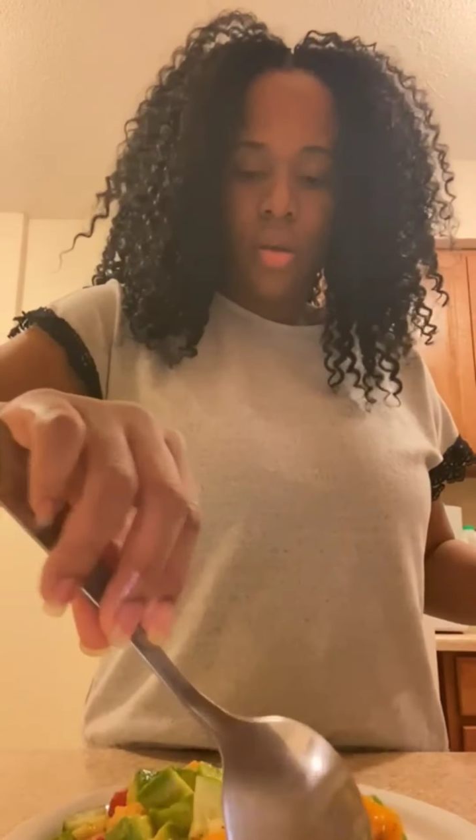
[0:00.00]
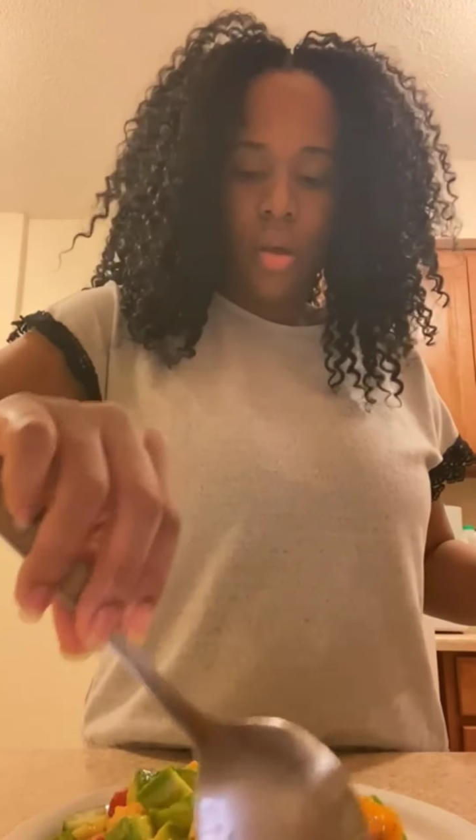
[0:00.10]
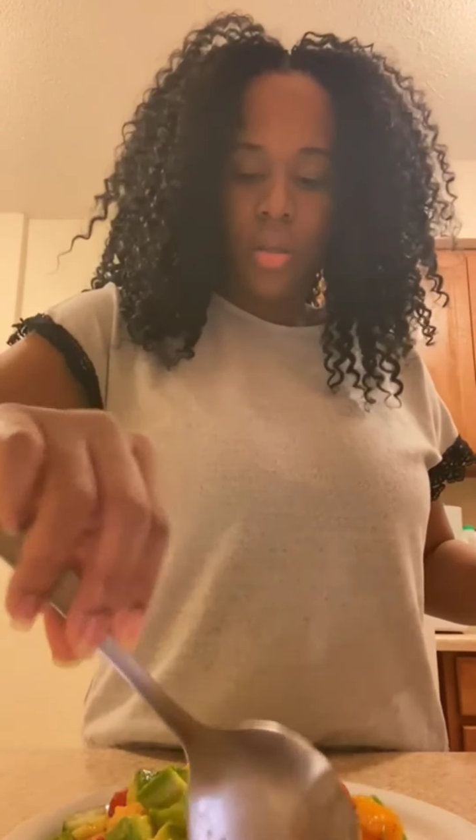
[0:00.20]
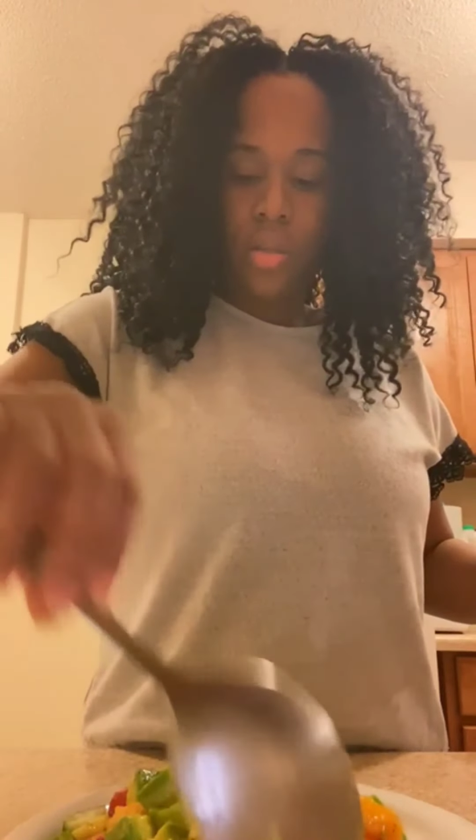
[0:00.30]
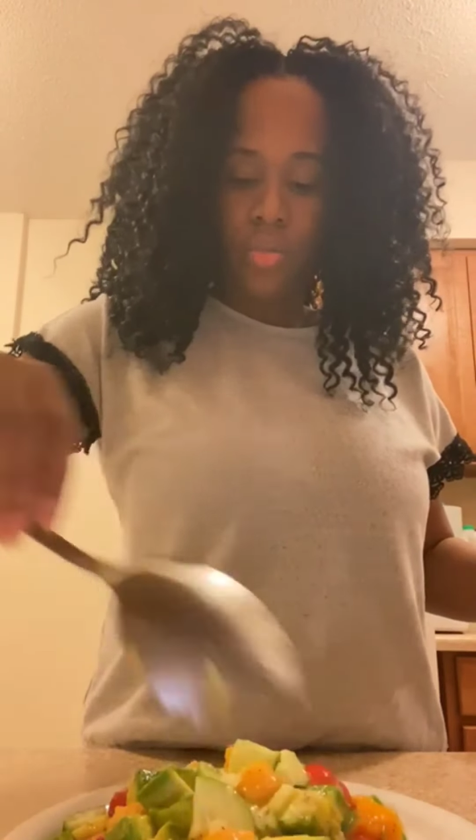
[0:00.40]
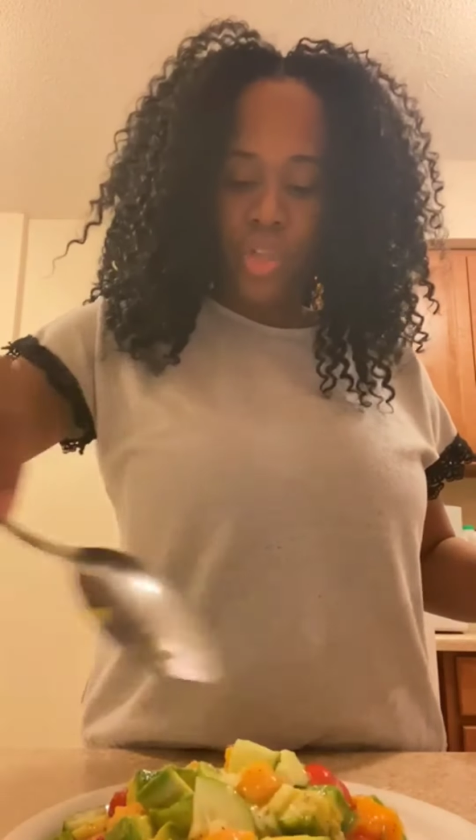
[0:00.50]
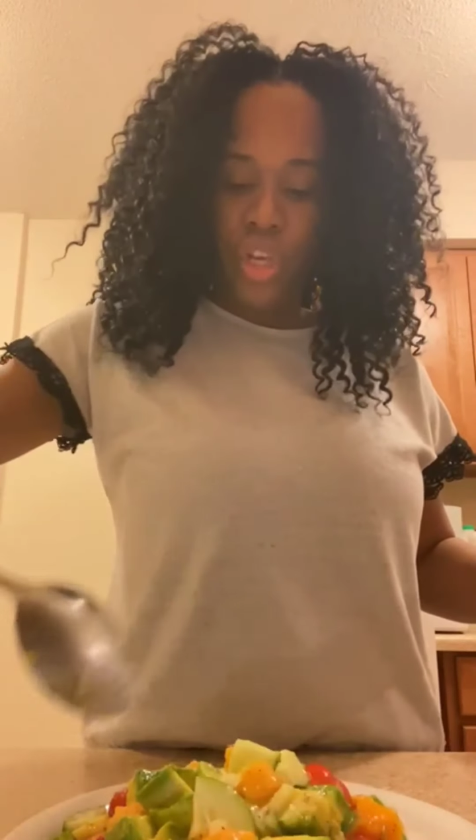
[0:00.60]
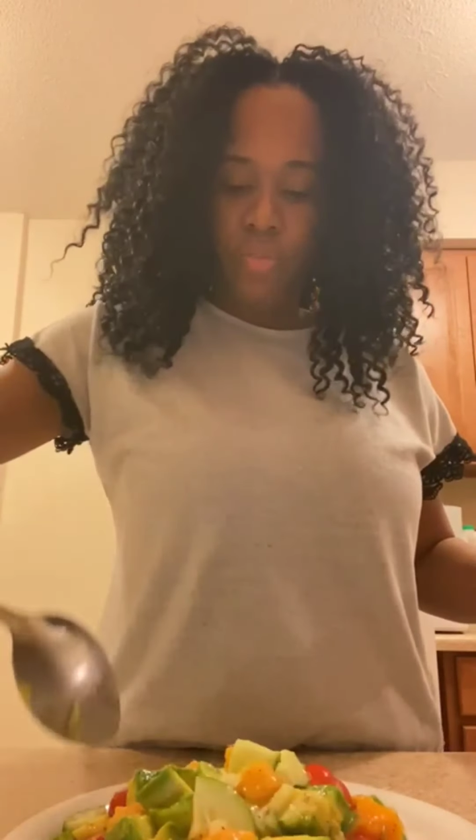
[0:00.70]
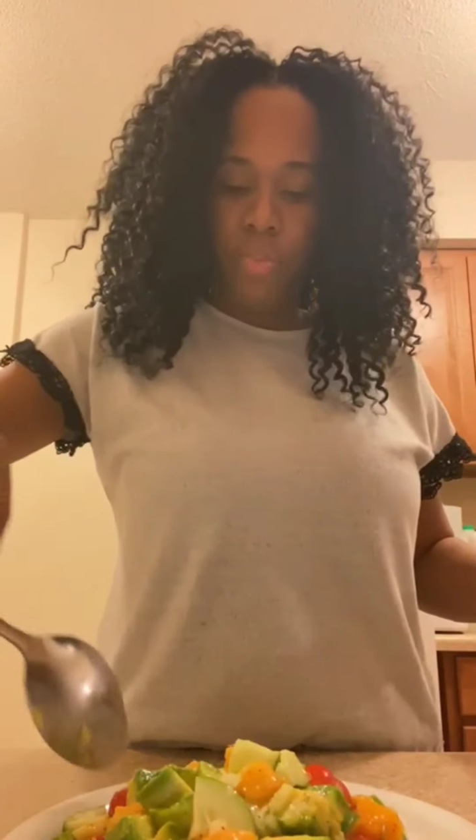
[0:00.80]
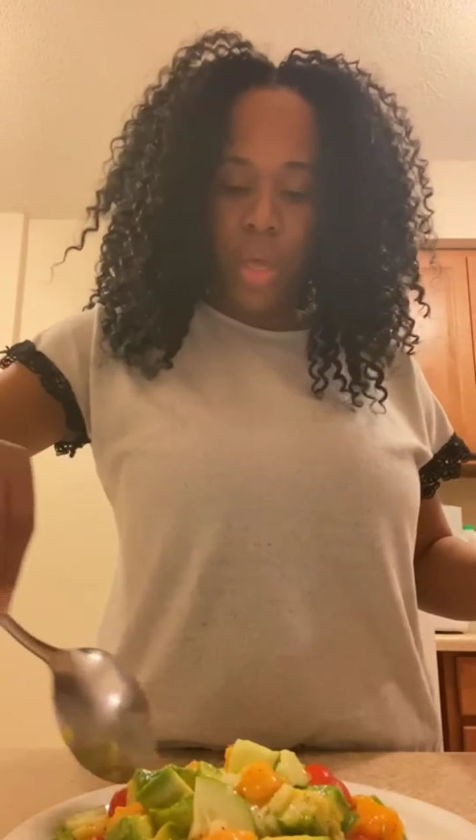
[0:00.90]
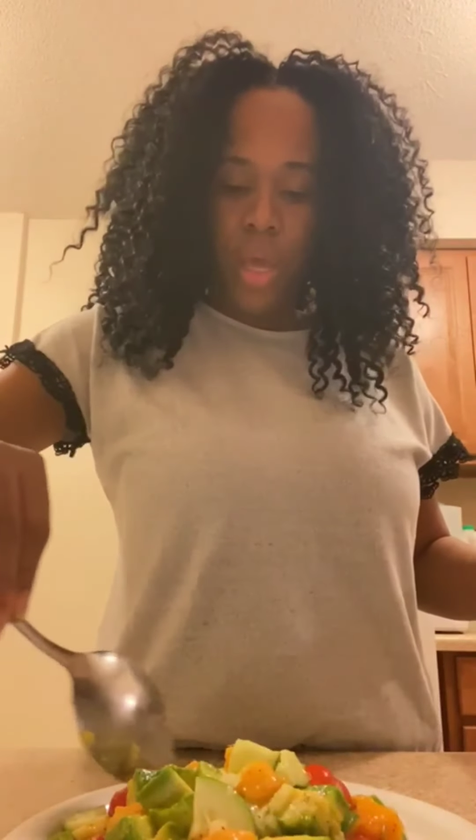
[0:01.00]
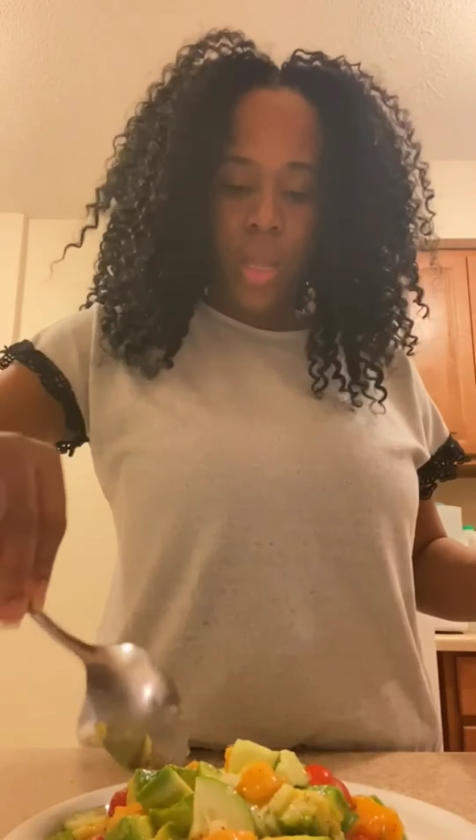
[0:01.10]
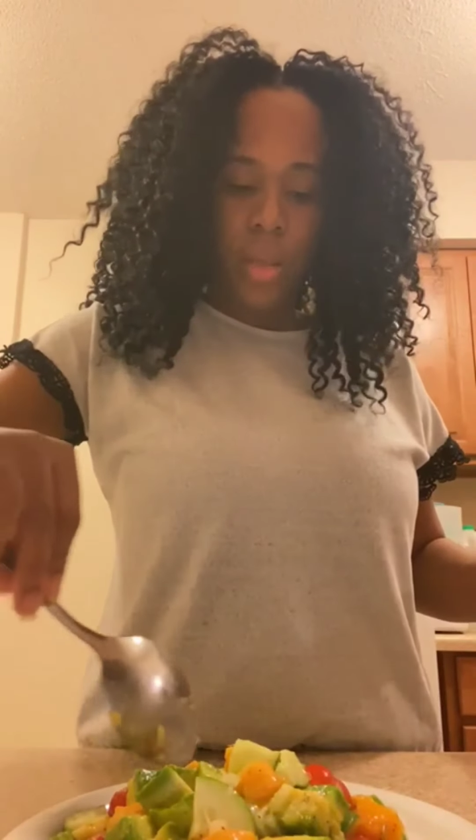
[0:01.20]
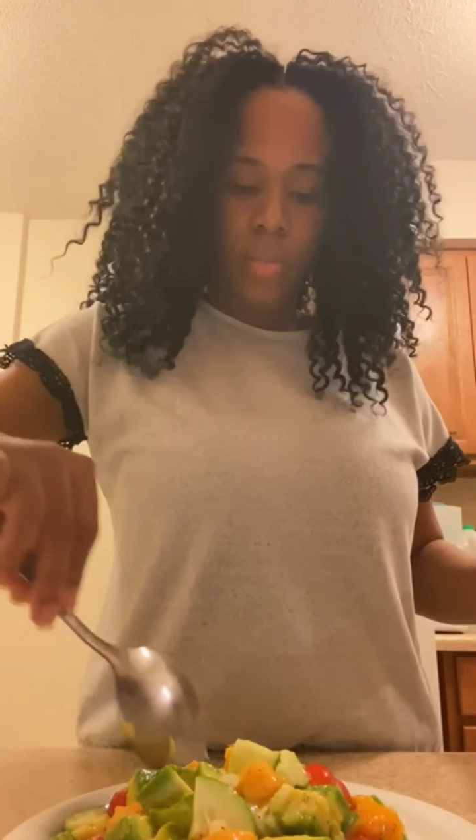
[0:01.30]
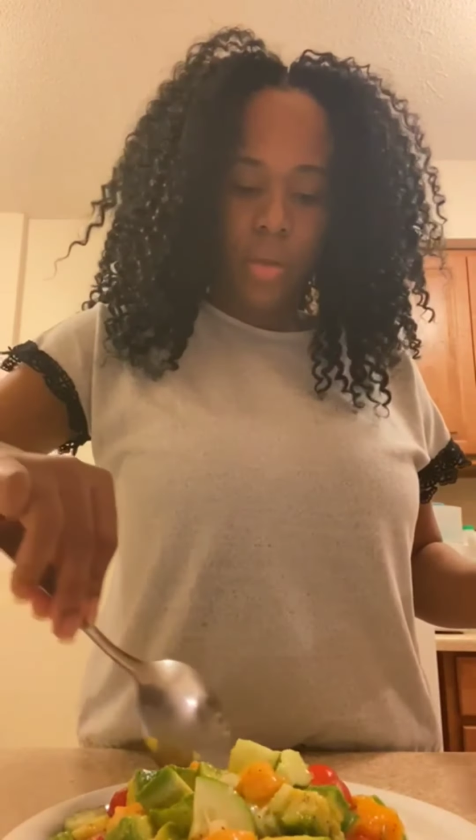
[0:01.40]
And some chickpea
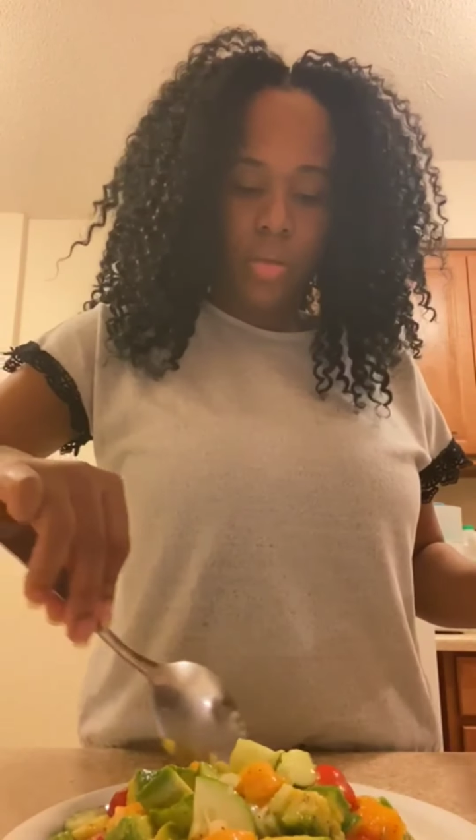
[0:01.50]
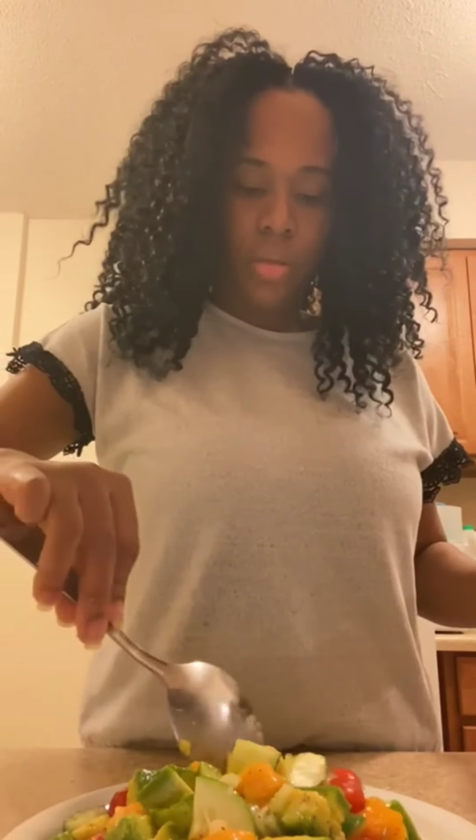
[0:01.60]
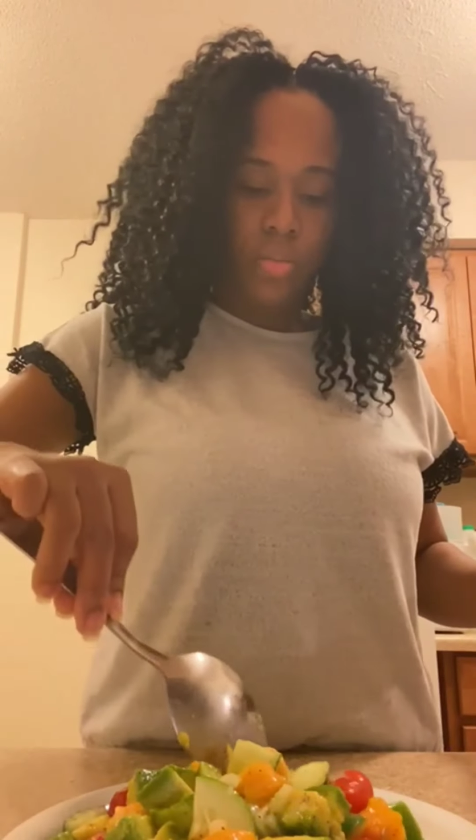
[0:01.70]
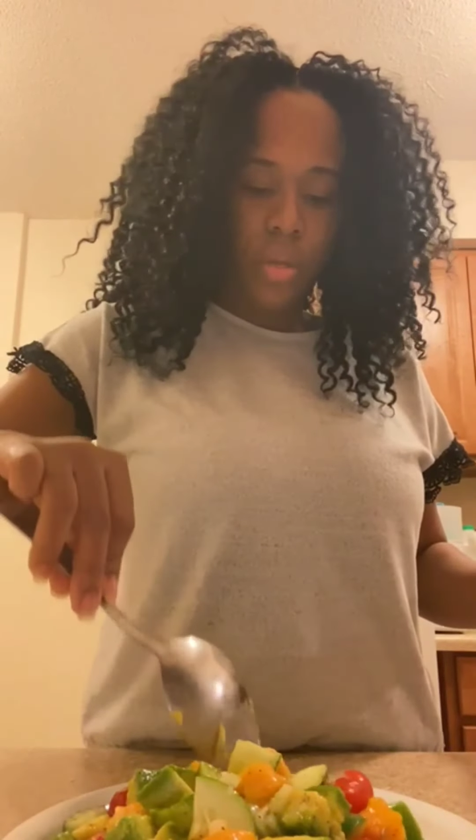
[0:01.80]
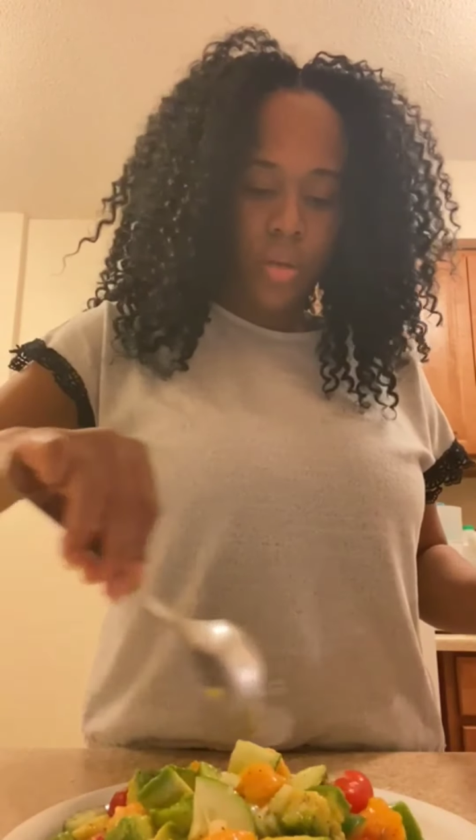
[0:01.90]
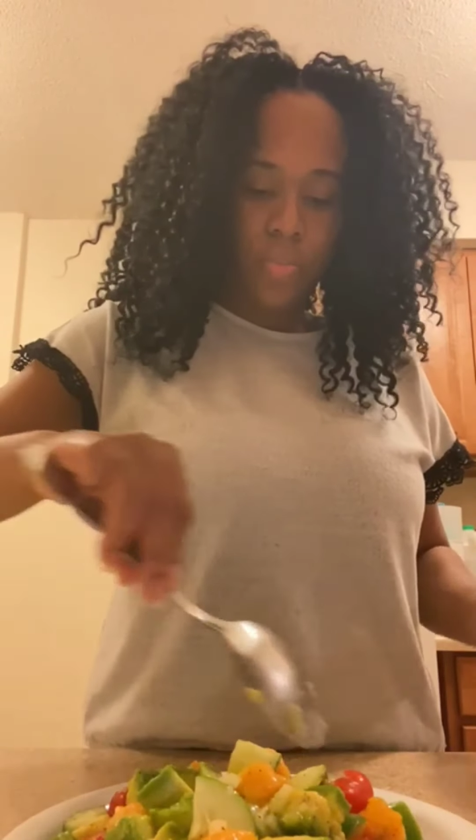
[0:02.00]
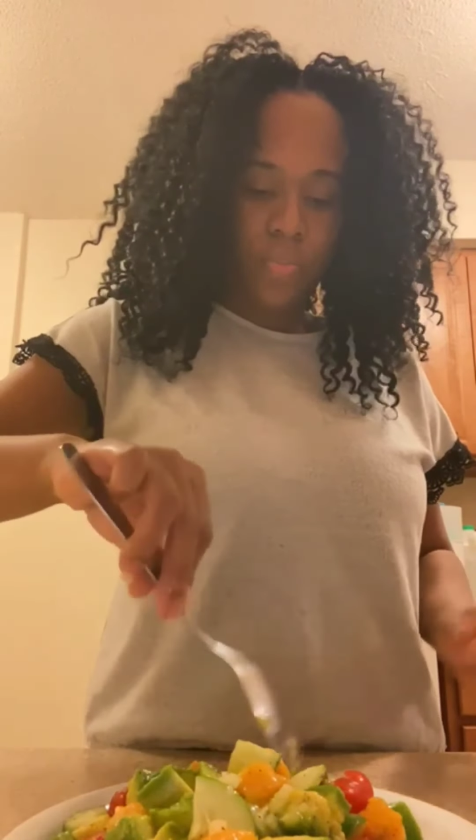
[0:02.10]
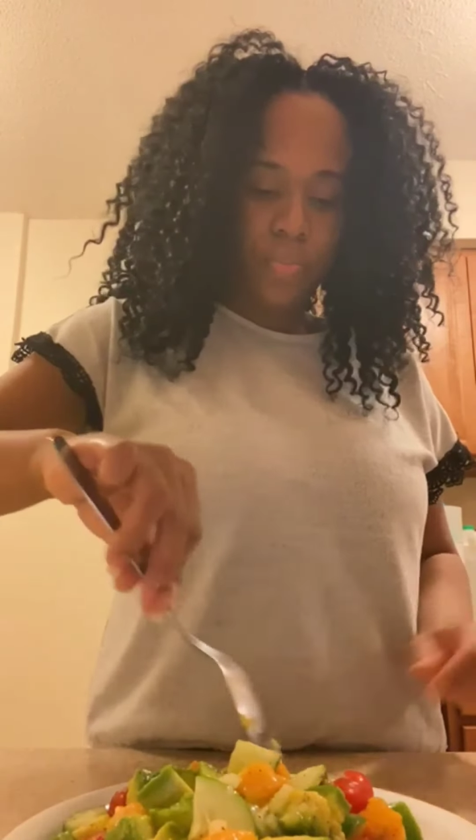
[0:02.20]
and then like something there.